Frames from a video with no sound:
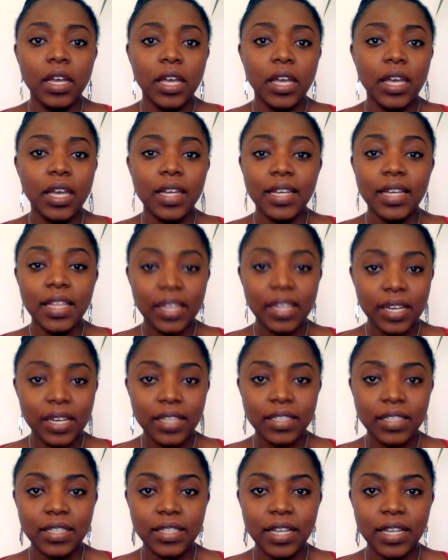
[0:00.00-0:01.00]
in
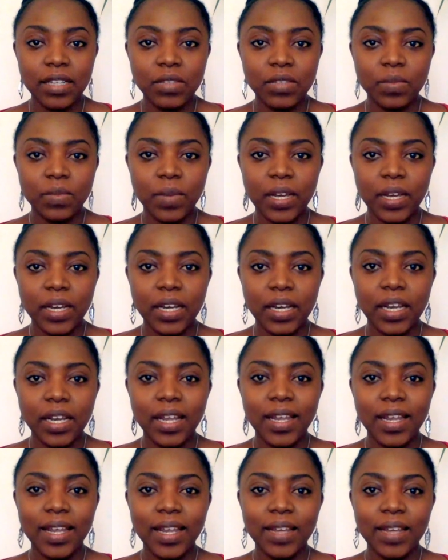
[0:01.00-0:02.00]
Netherlands, that's when
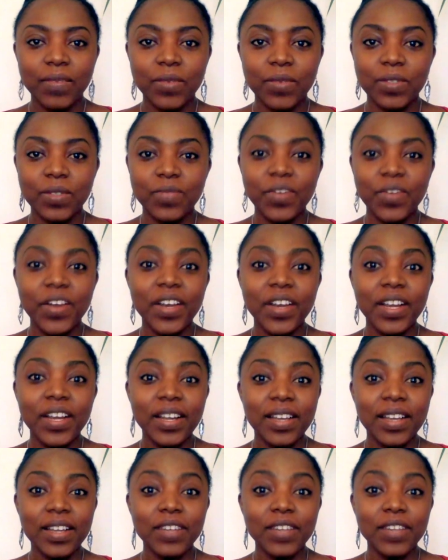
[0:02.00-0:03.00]
it was very
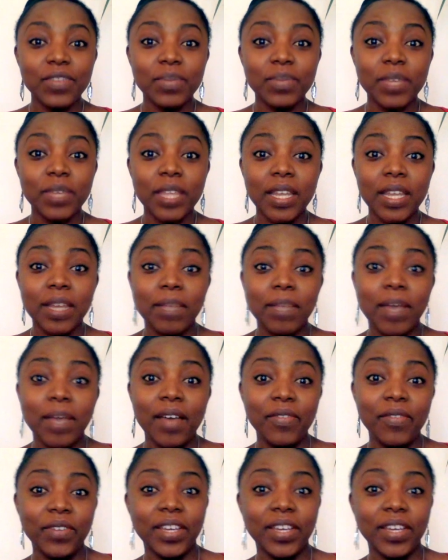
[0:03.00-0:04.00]
clear to me that I'm
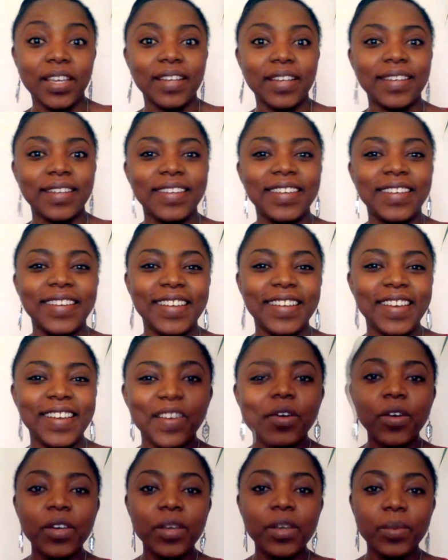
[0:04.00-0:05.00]
African. So the
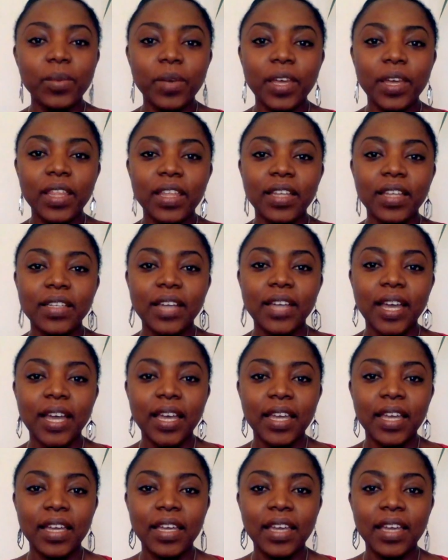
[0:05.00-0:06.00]
only way that
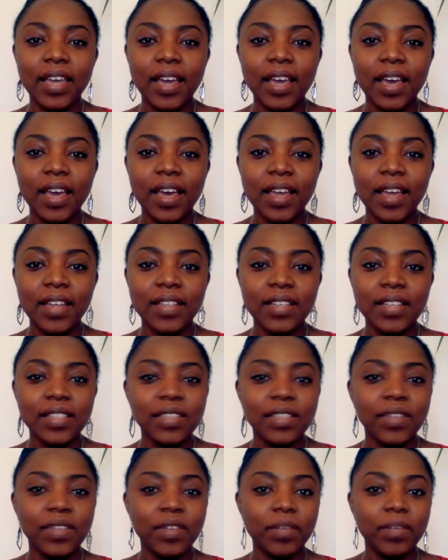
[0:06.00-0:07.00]
I
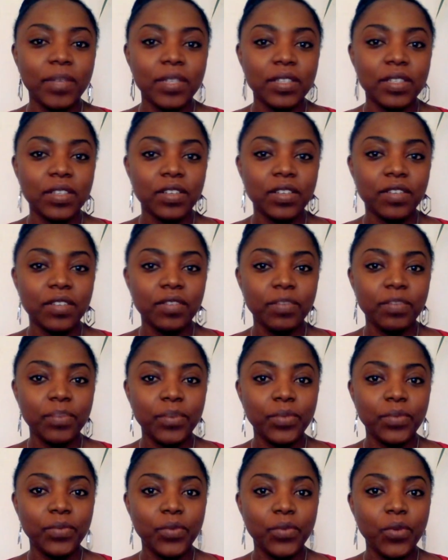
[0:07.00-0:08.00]
identified myself
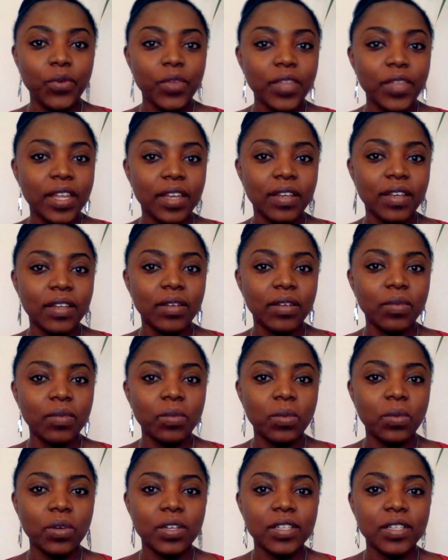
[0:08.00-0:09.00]
before then
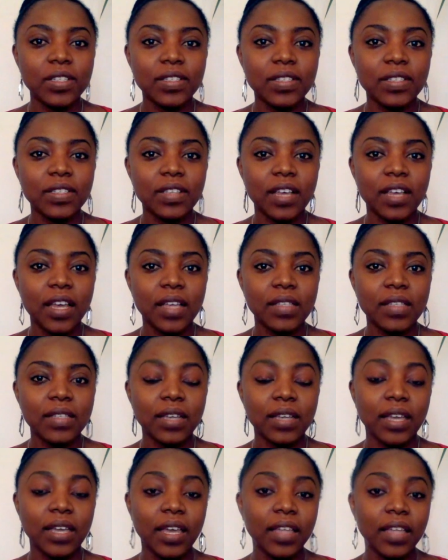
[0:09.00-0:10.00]
was as a
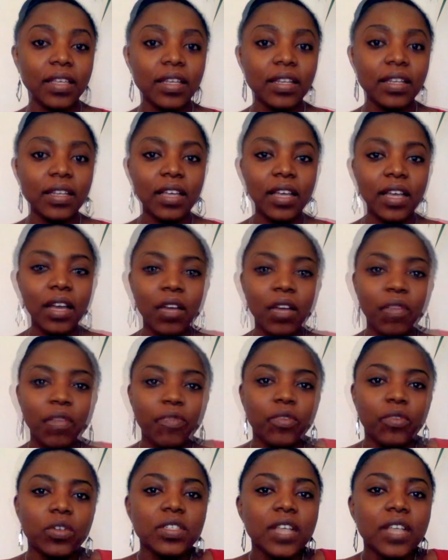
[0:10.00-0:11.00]
Kenyan. Of
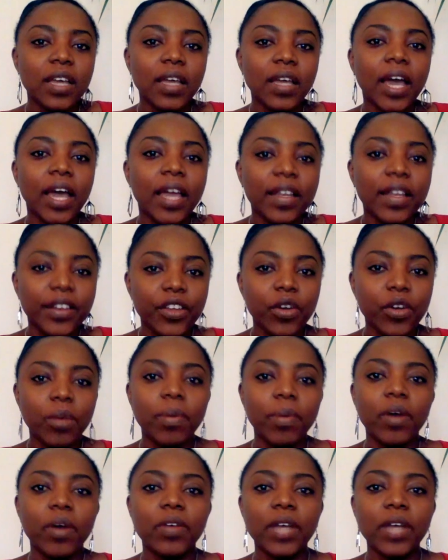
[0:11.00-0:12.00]
course, I knew
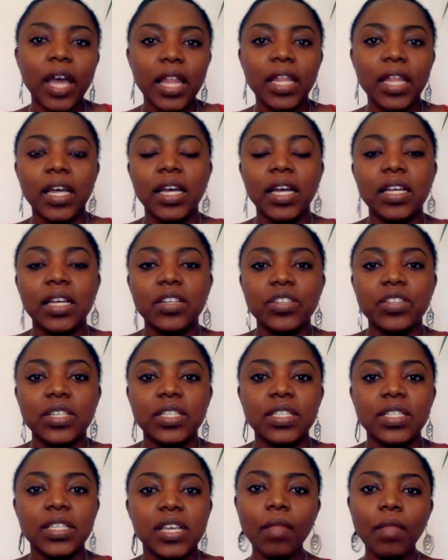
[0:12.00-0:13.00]
about other
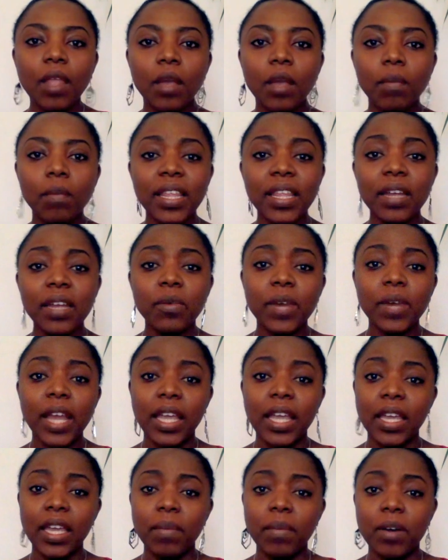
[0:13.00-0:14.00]
countries, but then when I
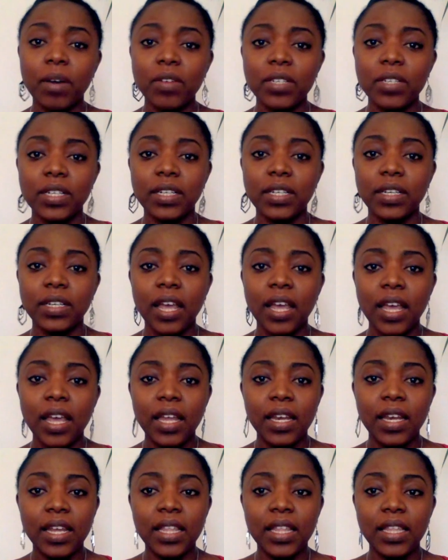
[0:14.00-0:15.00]
came out in
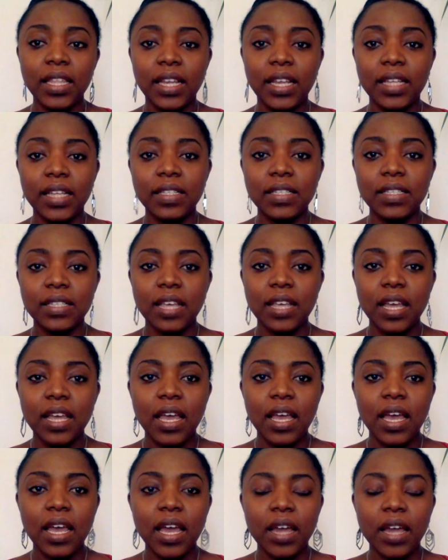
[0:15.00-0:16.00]
Netherlands,
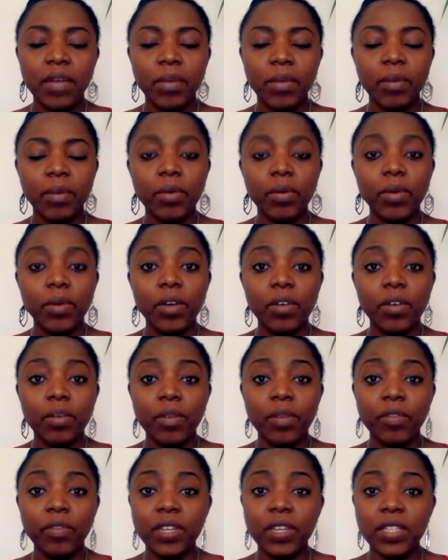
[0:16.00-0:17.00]
I remember one of my
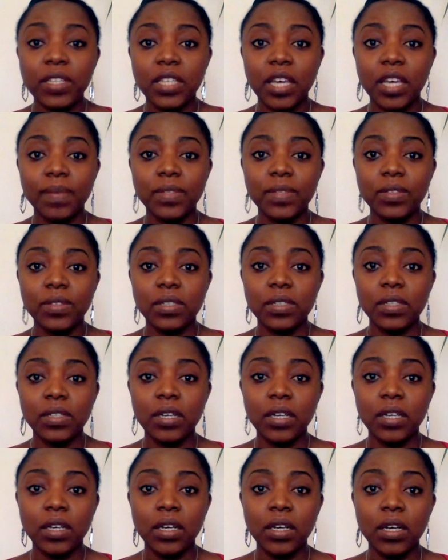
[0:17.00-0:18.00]
friends kept on
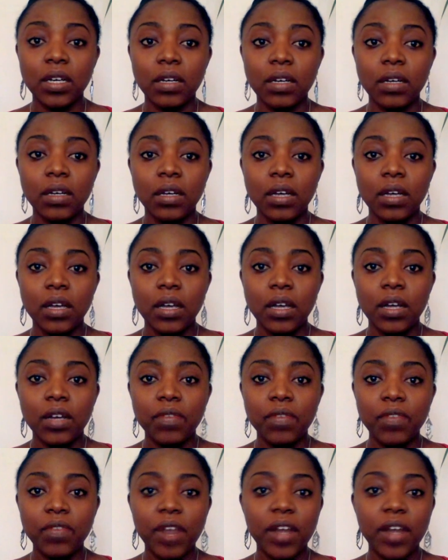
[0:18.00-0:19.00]

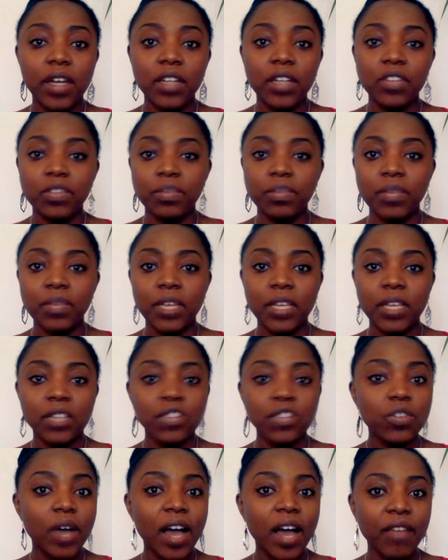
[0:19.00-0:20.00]
referring to me as
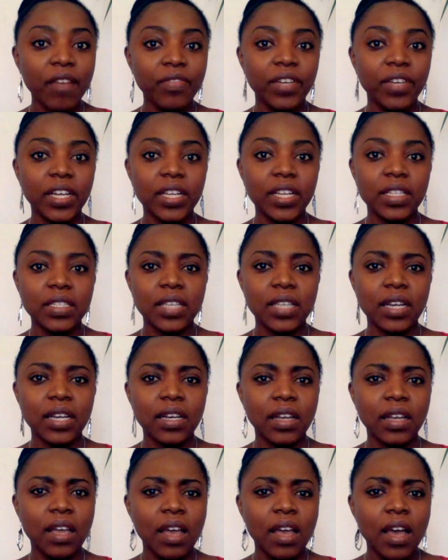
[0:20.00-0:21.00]
you Africans,
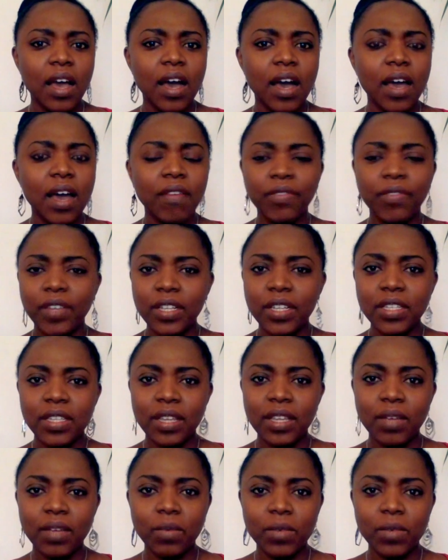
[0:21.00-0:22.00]
and I felt
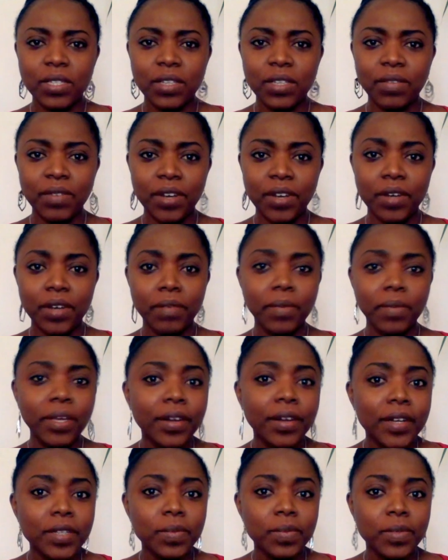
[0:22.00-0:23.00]
that was a very
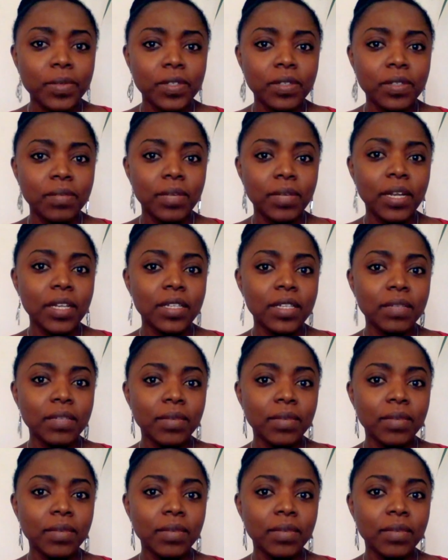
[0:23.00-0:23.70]
big responsibility